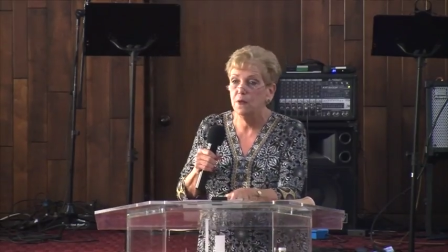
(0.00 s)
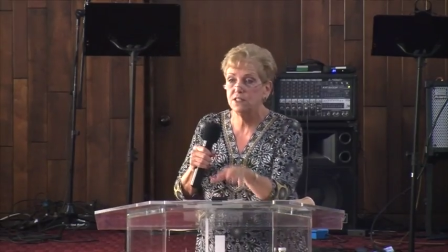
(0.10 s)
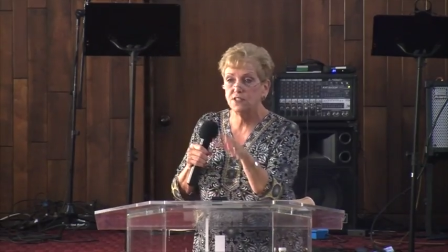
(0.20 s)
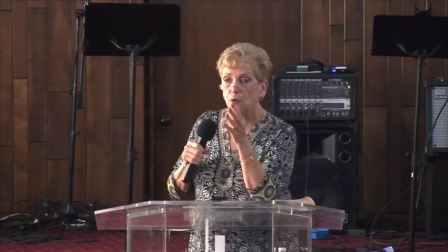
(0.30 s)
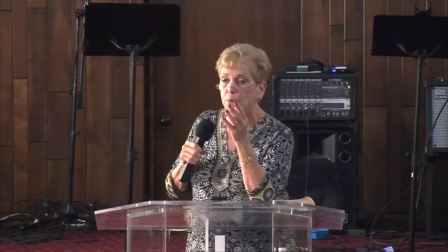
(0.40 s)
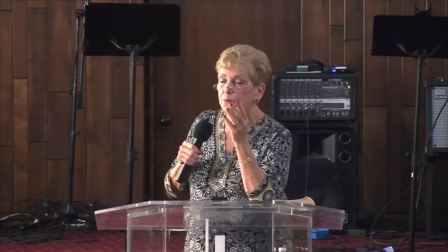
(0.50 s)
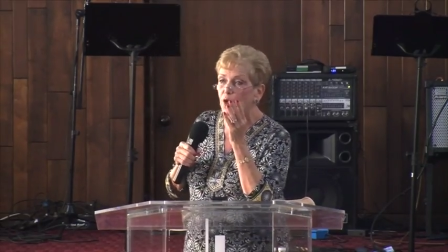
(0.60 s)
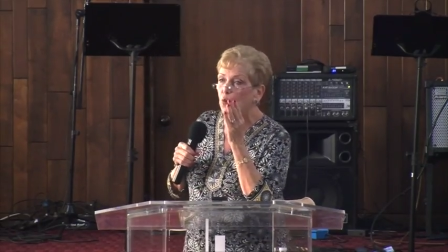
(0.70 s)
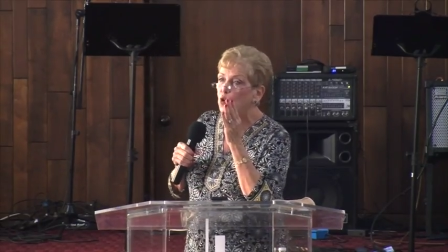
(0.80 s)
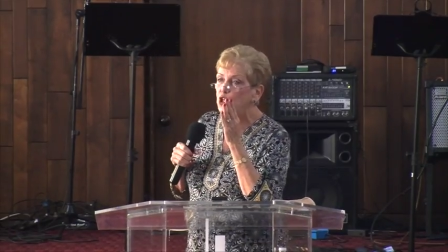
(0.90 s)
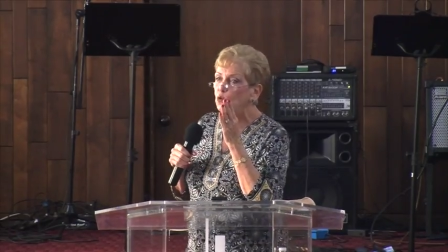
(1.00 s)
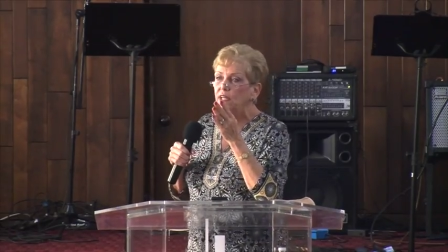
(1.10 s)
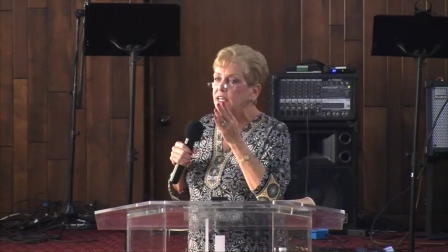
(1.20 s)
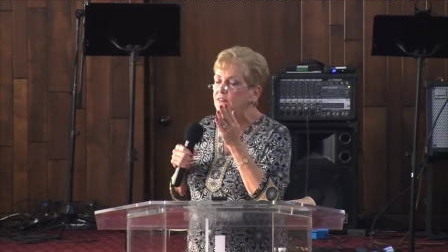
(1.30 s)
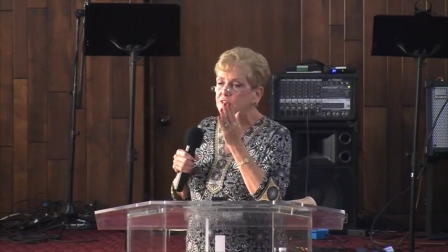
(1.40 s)
minutes so that when you
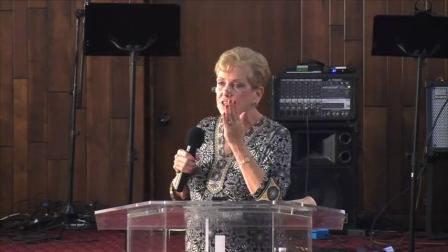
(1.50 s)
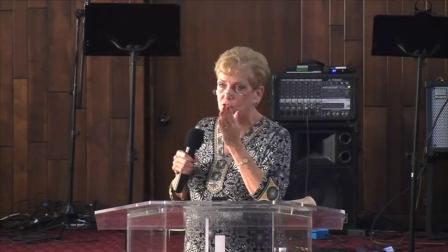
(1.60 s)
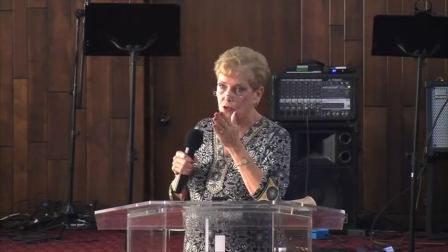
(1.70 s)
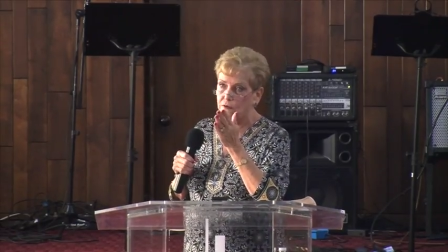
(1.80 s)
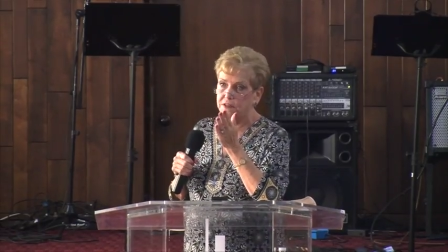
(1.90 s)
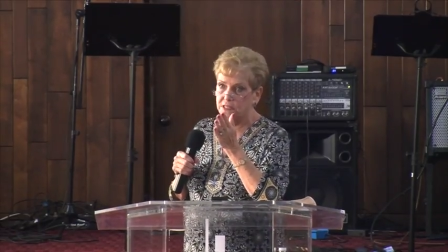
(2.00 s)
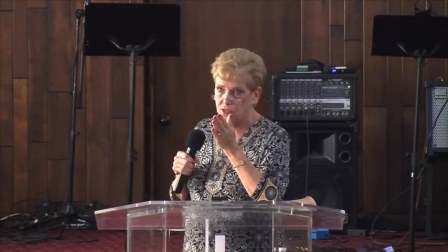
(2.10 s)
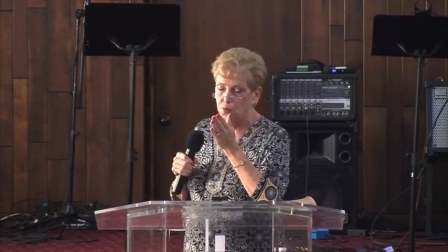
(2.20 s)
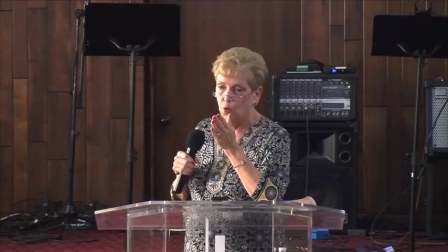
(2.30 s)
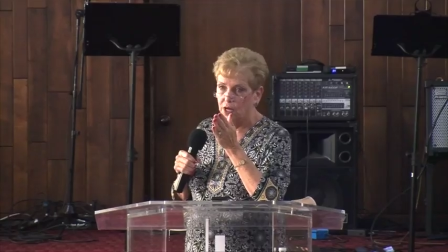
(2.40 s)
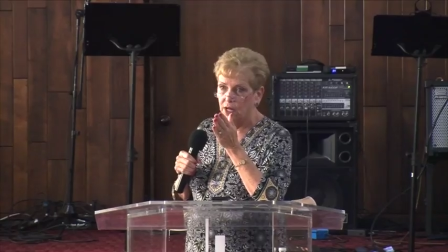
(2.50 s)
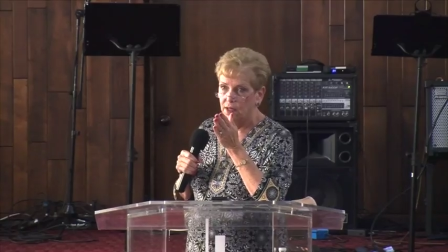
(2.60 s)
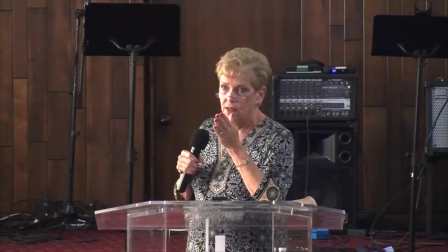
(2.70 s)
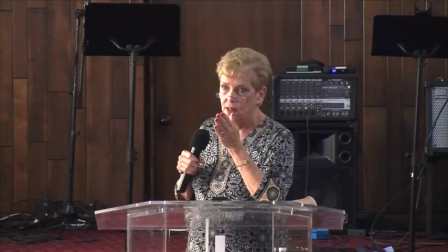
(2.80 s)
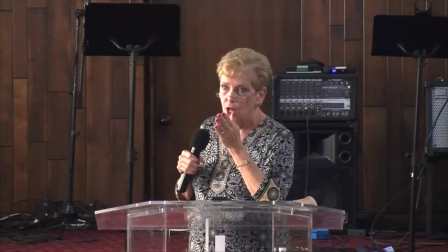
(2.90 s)
leave this service this
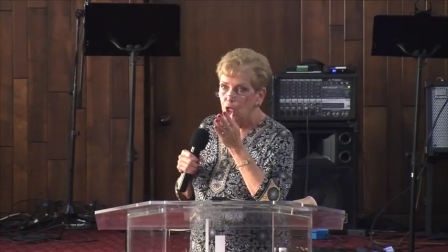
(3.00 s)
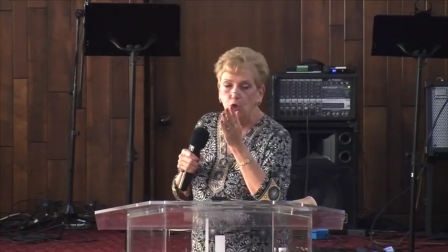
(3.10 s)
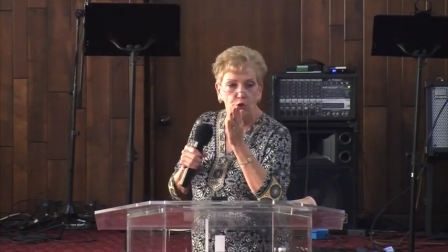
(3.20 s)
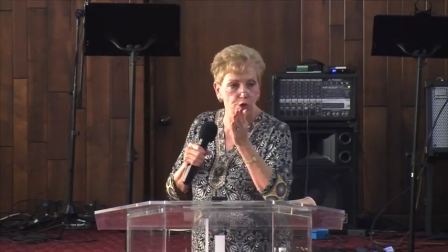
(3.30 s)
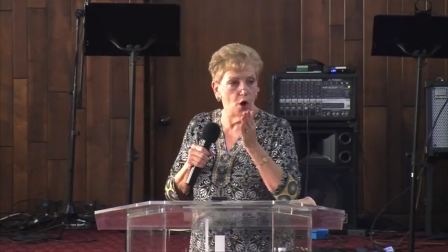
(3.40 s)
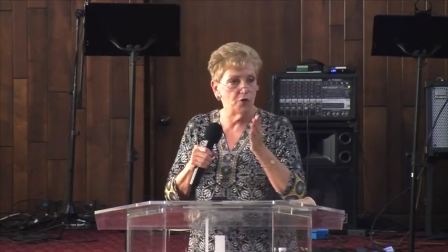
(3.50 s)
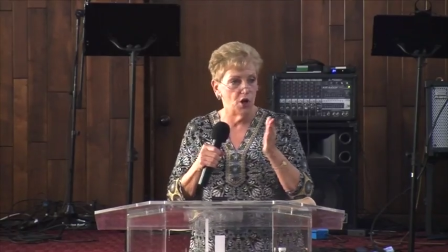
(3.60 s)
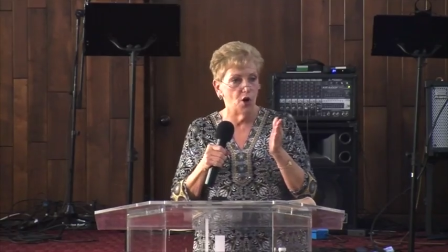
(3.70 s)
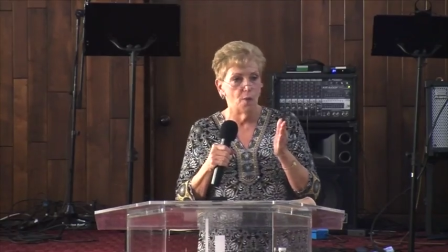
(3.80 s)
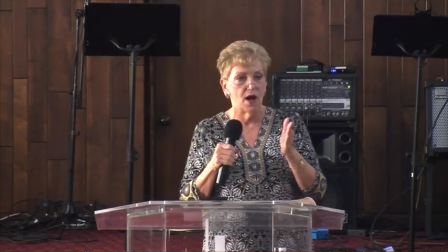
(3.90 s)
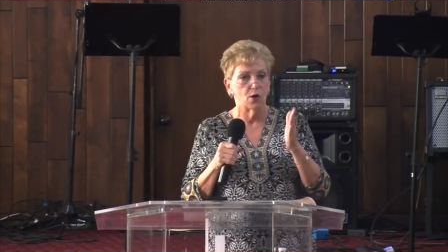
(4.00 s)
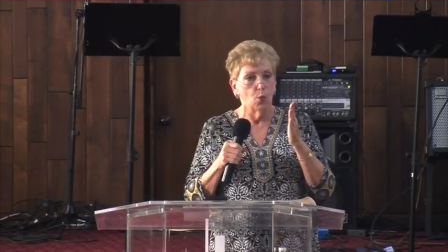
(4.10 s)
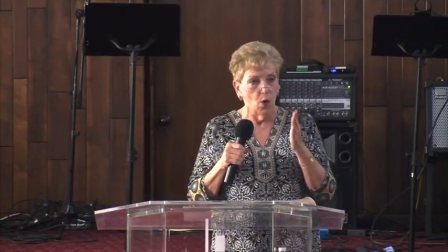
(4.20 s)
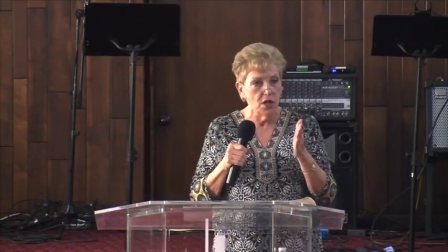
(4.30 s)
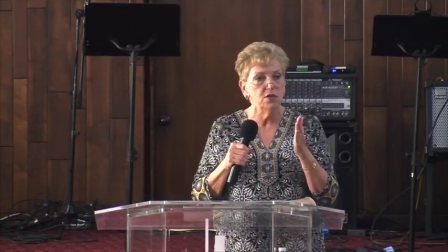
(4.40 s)
morning, You'll know that no matter
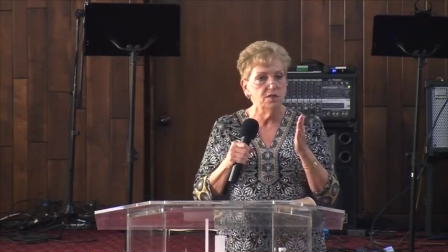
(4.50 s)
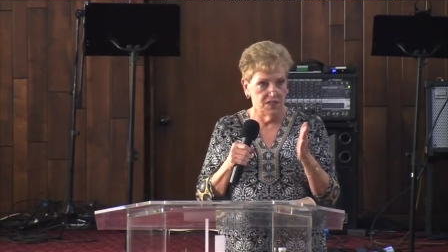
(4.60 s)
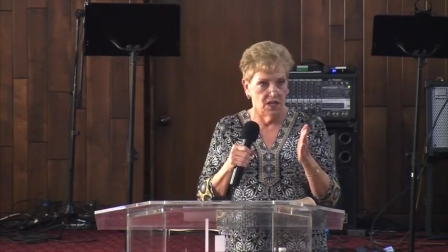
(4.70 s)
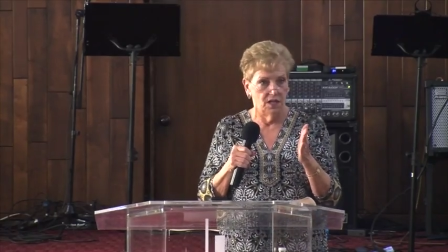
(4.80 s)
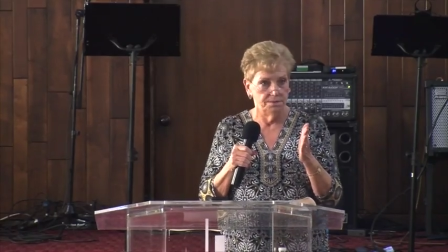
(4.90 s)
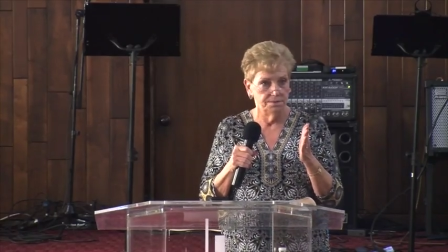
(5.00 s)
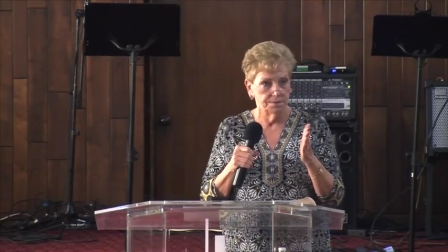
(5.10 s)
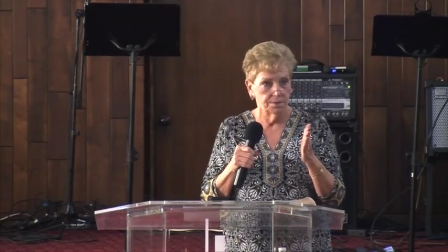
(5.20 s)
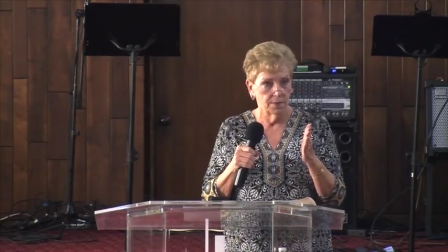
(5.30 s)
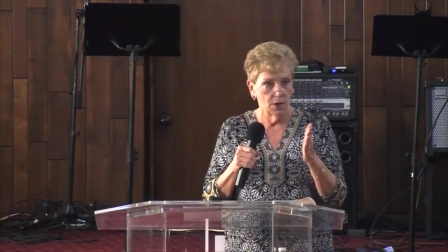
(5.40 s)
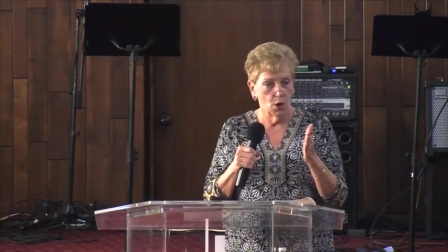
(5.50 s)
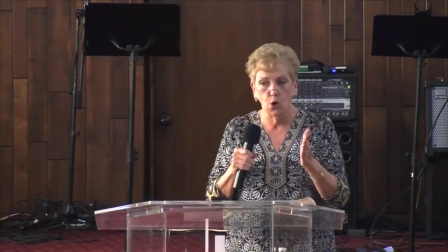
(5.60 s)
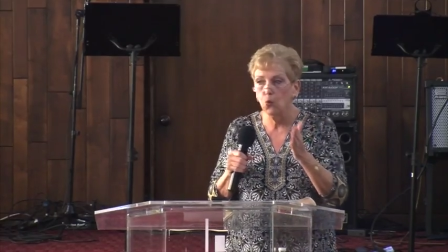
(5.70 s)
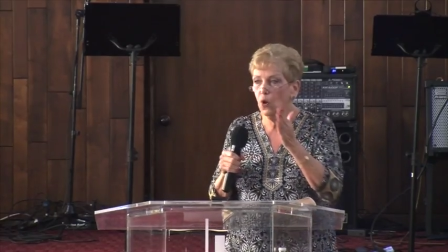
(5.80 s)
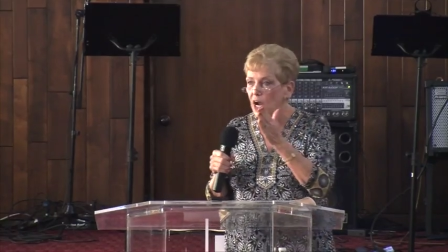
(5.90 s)
what you've done,
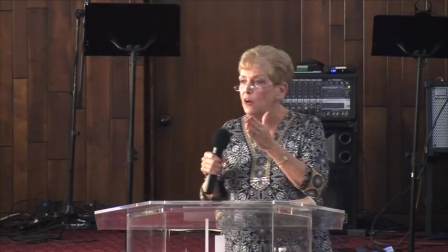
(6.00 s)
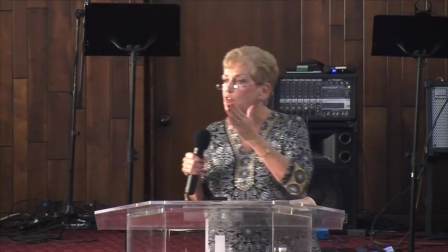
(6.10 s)
or where